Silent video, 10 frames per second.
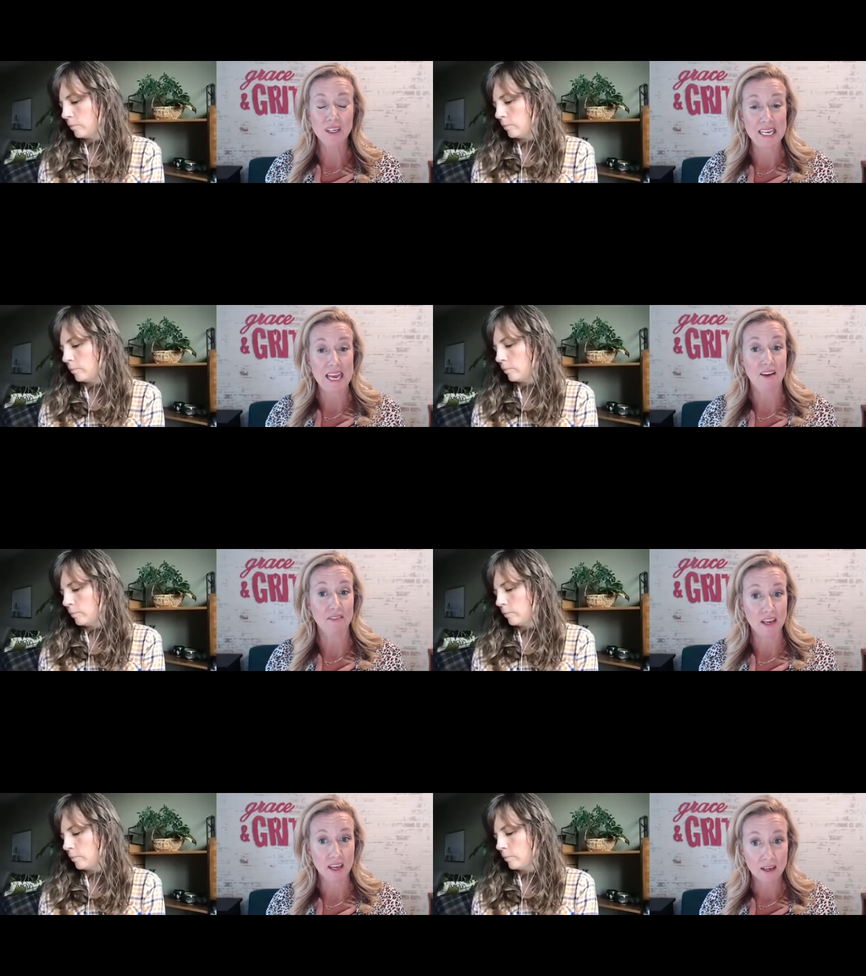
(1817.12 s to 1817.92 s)
Speaker 1: really
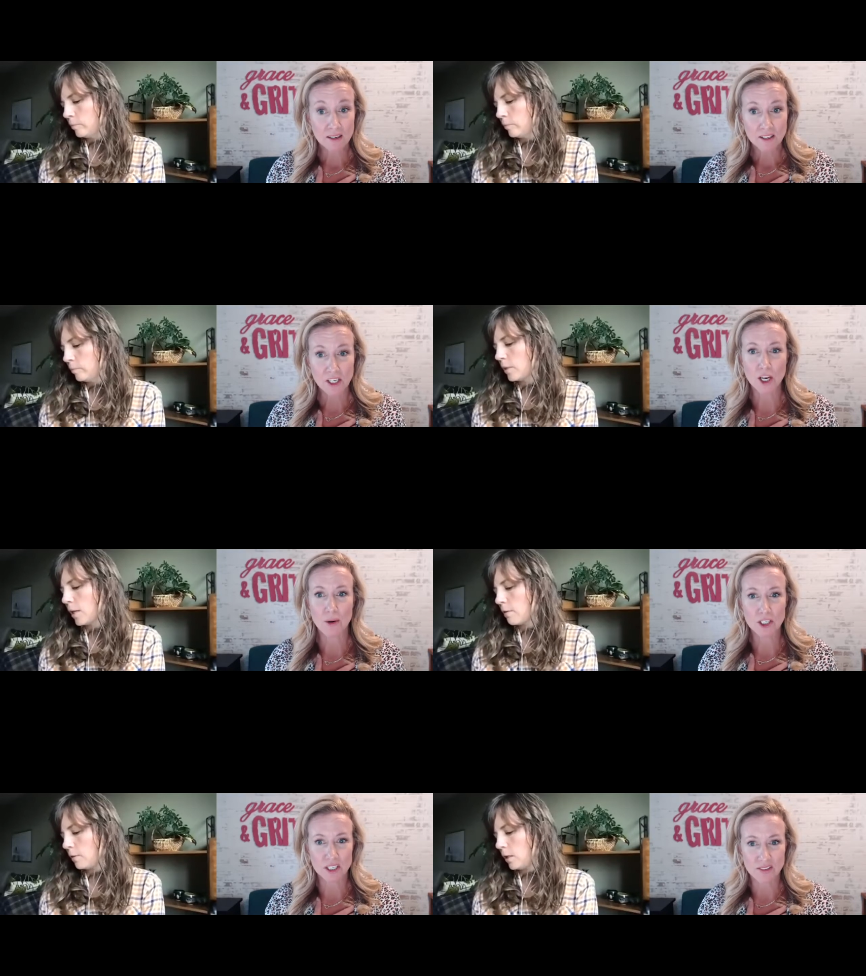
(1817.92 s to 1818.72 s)
heavy you know
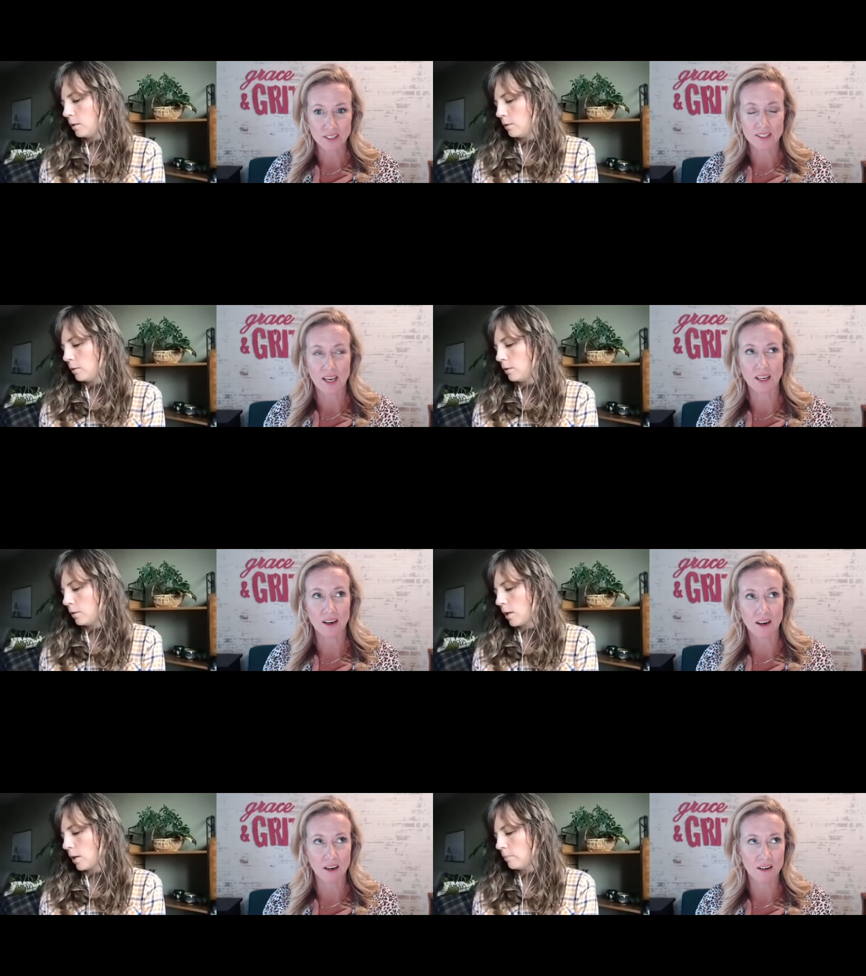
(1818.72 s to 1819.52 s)
heavy. it just feels like yeah.
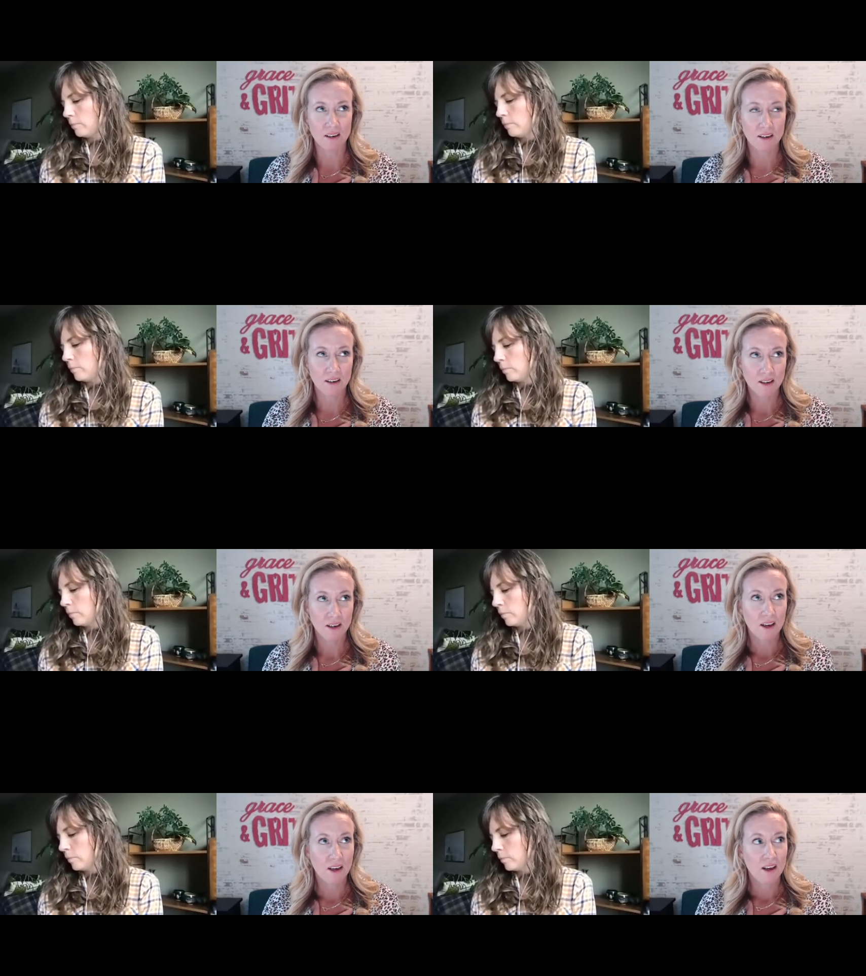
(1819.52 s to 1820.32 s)
oh
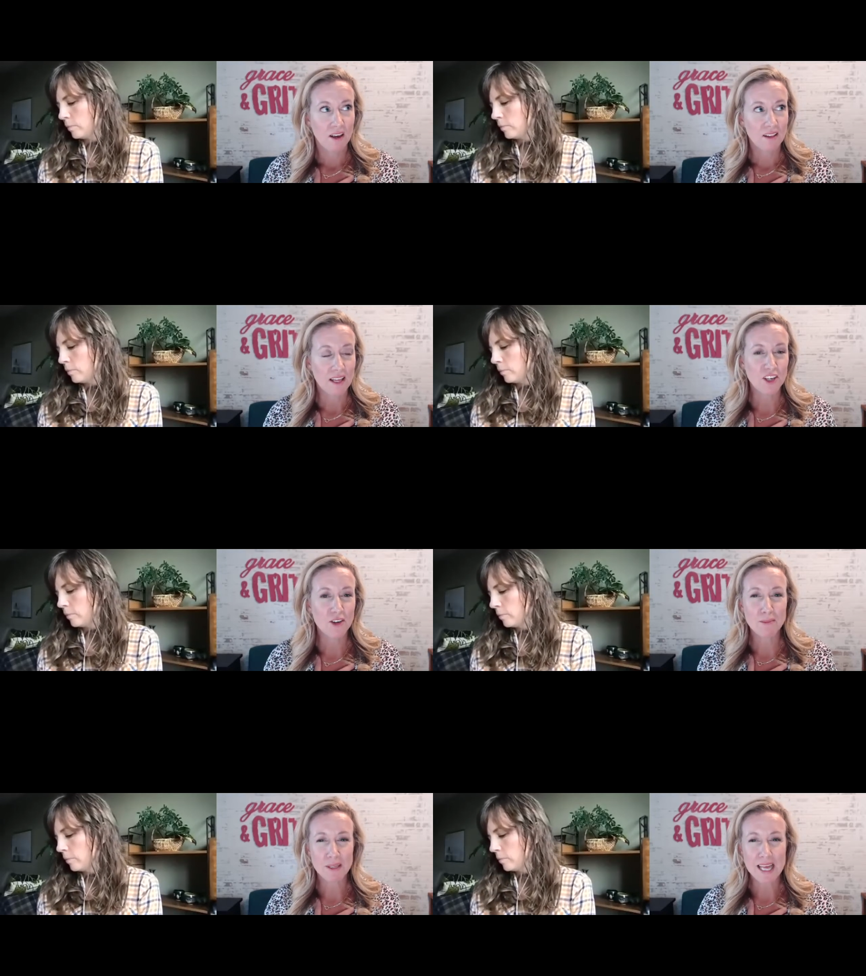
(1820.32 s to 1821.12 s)
like you're
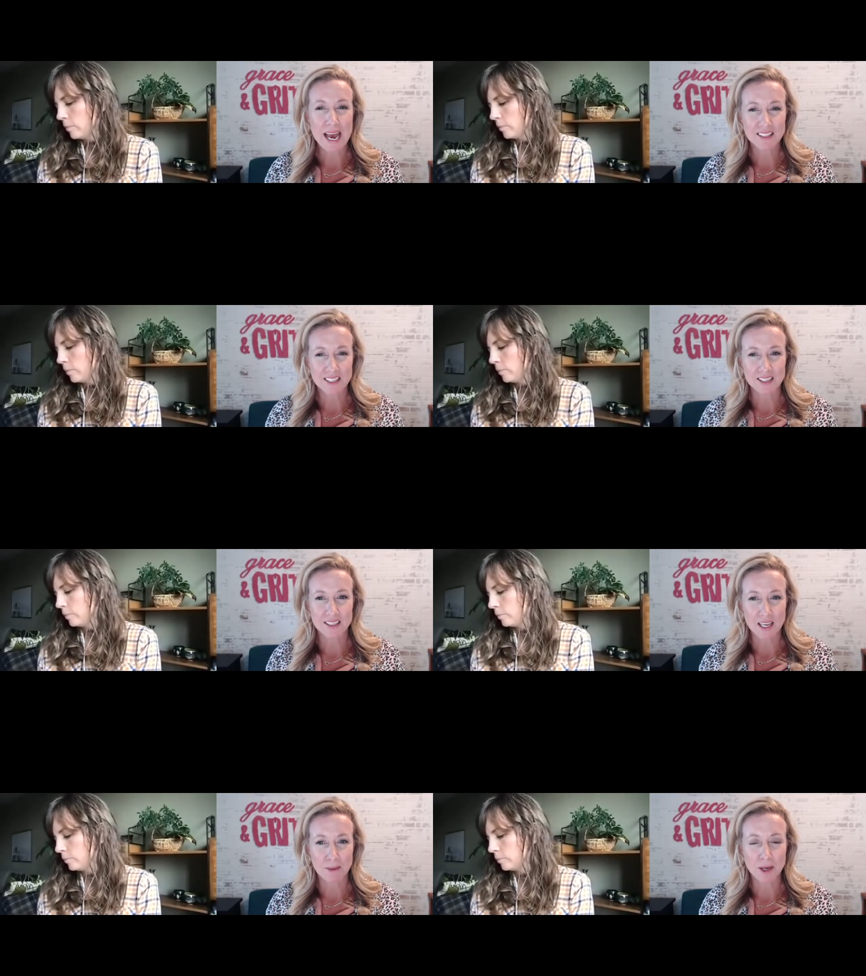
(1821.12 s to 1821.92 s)
in molasses
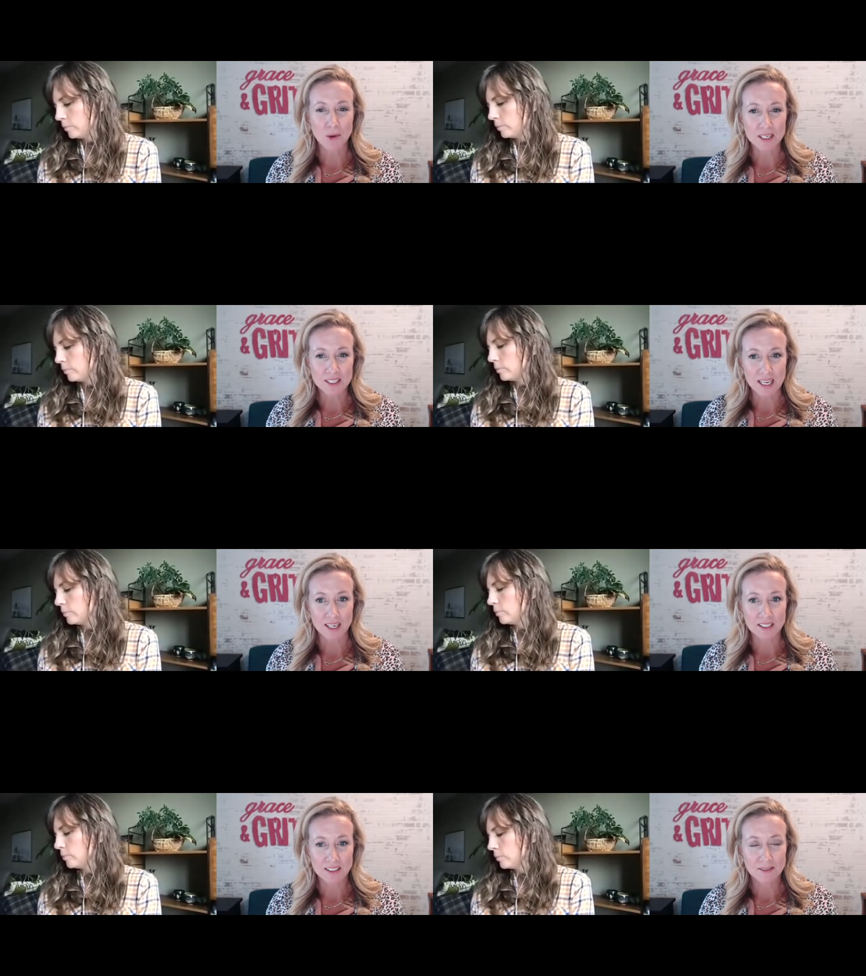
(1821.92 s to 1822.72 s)
like i'm in
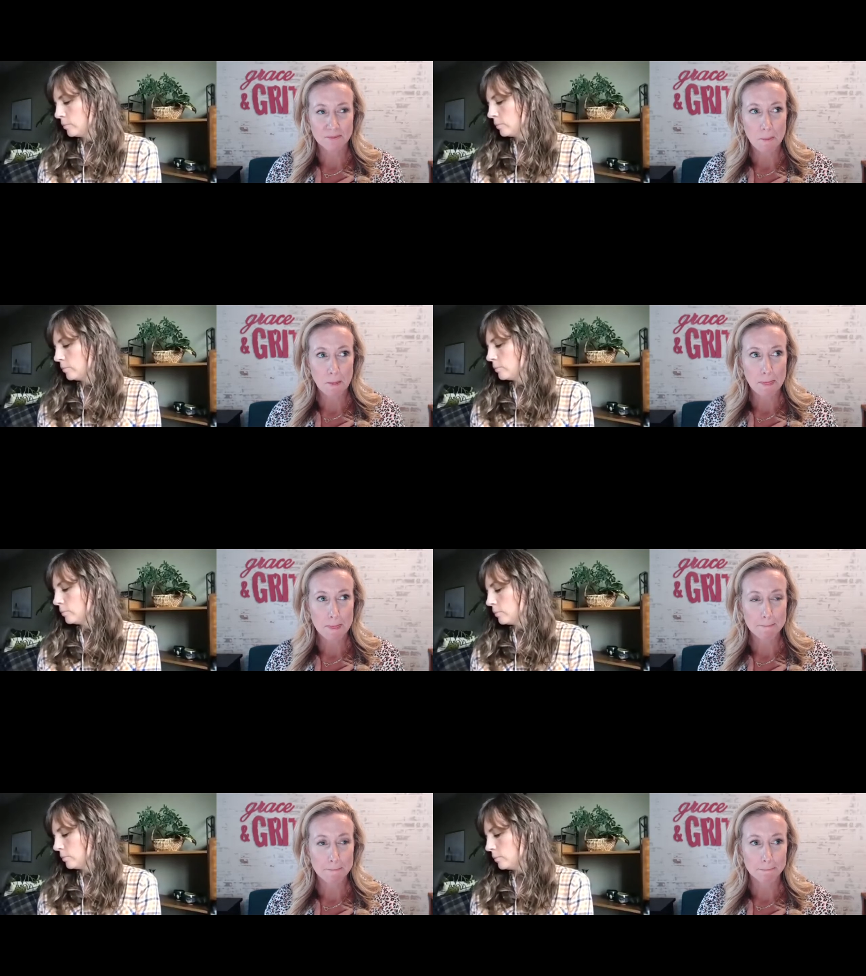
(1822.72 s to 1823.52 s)
quicksand
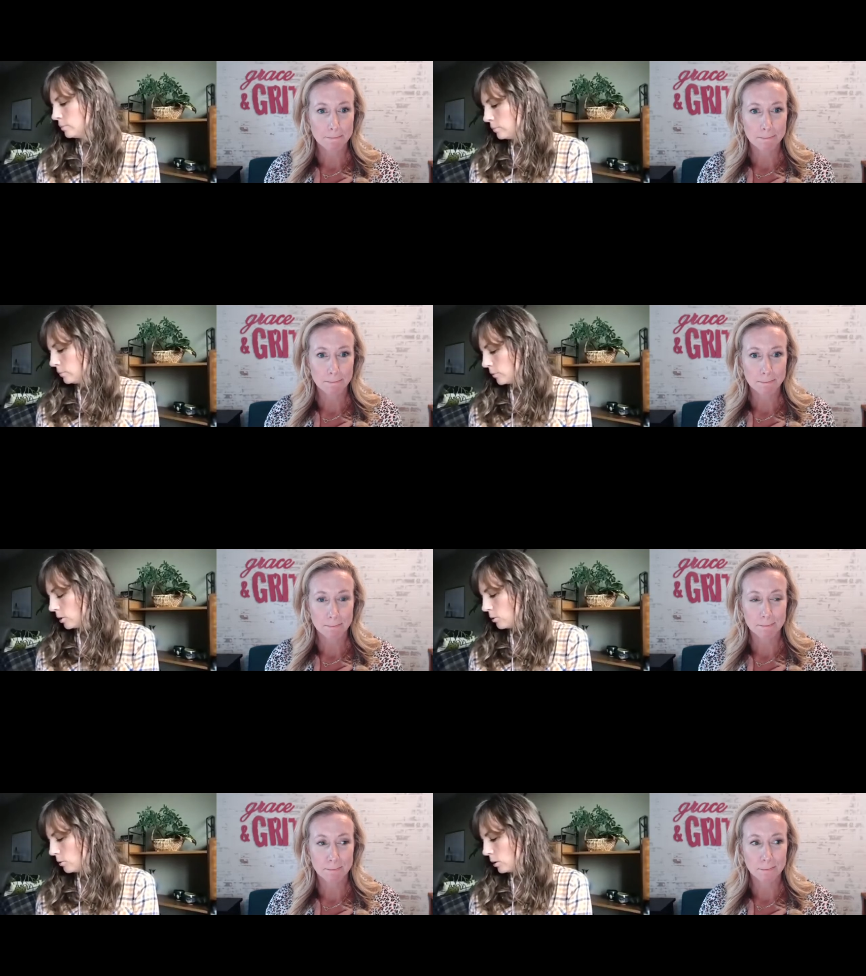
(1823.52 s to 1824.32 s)
Mm,
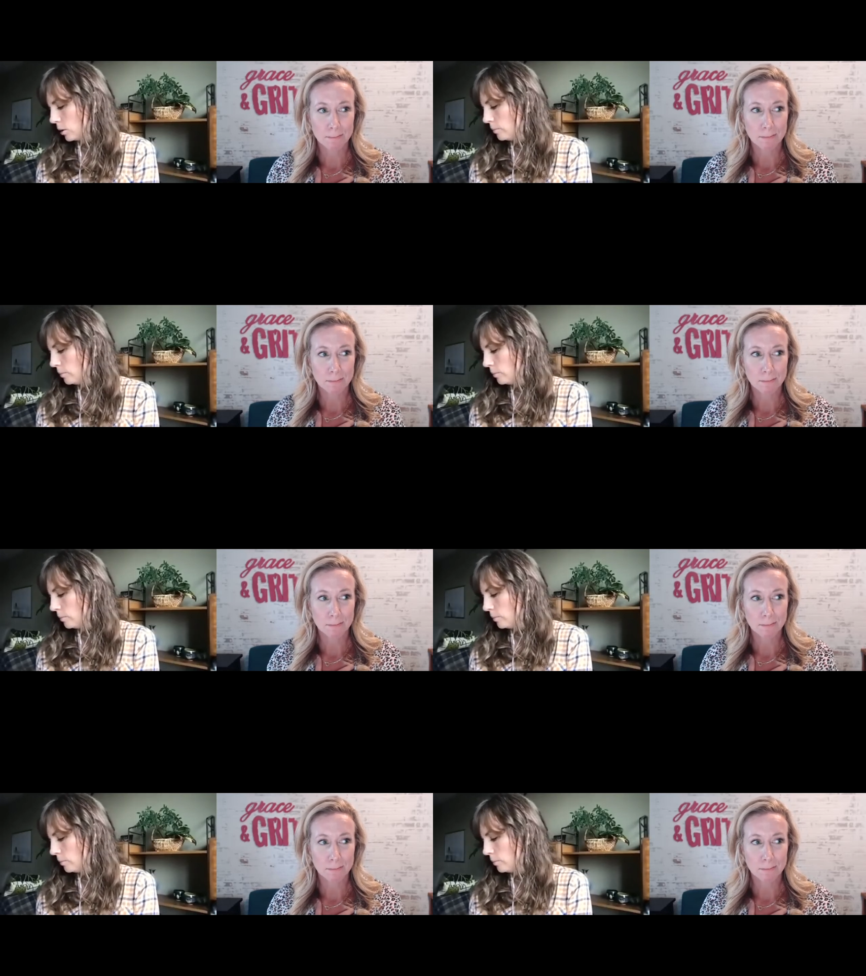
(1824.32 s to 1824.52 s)
totally.